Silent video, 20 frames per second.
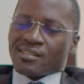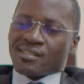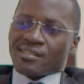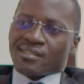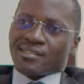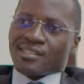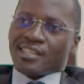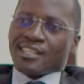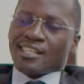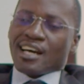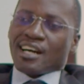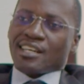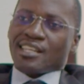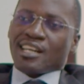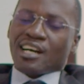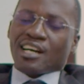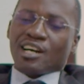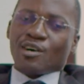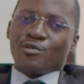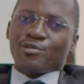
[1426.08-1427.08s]
Then
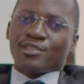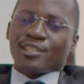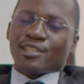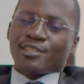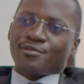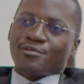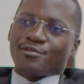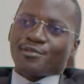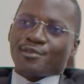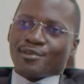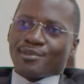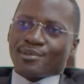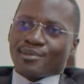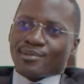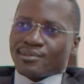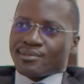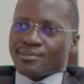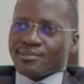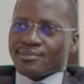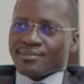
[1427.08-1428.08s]
unaccounted for.
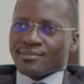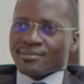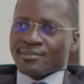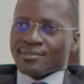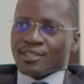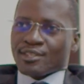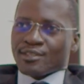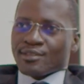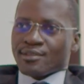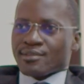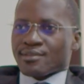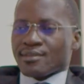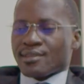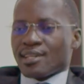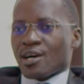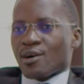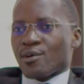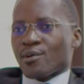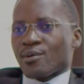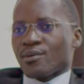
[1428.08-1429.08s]
So
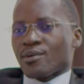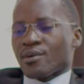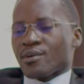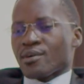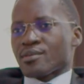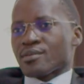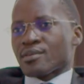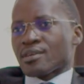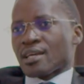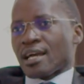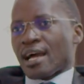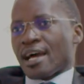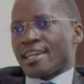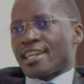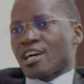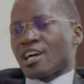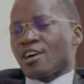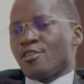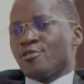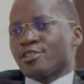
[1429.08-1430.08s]
now
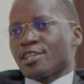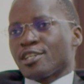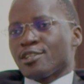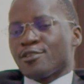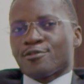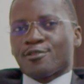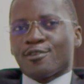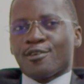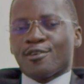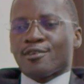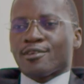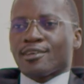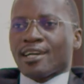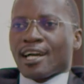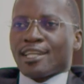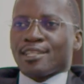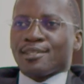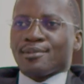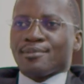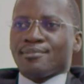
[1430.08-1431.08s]
unaccounted for
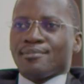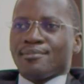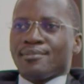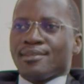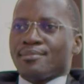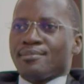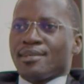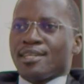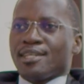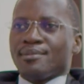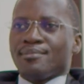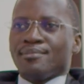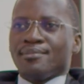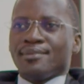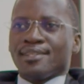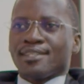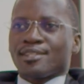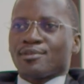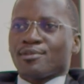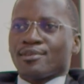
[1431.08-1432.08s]
can be
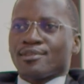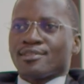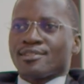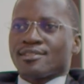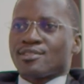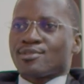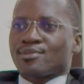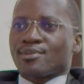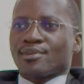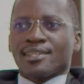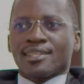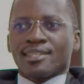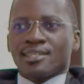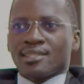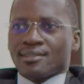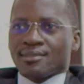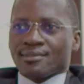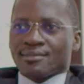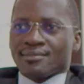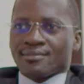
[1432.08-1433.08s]
maybe it was stolen,
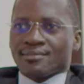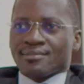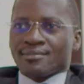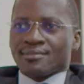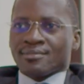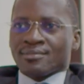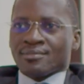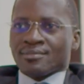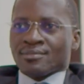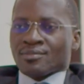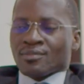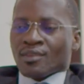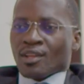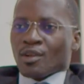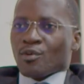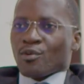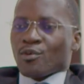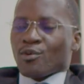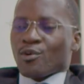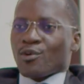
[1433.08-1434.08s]

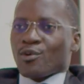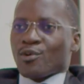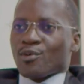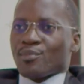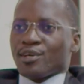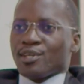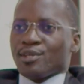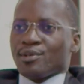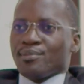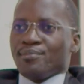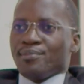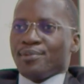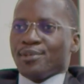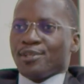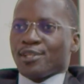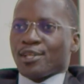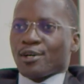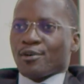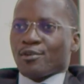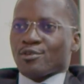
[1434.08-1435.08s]
or
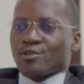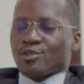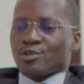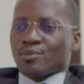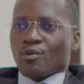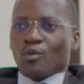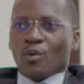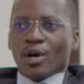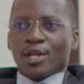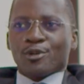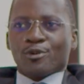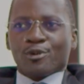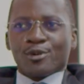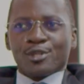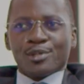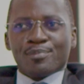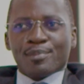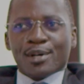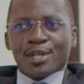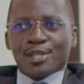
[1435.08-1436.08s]
maybe there was poor
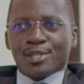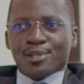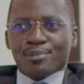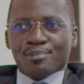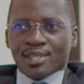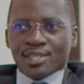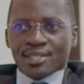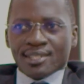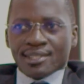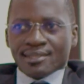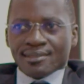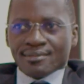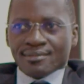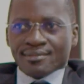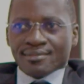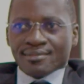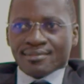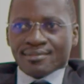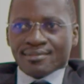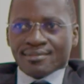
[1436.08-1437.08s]
record management,
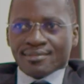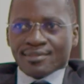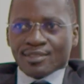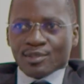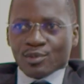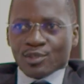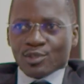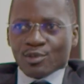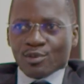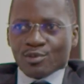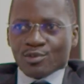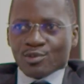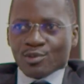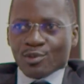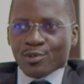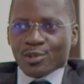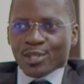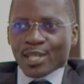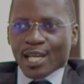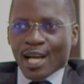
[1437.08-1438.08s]
which also
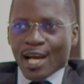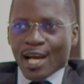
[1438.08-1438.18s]
we are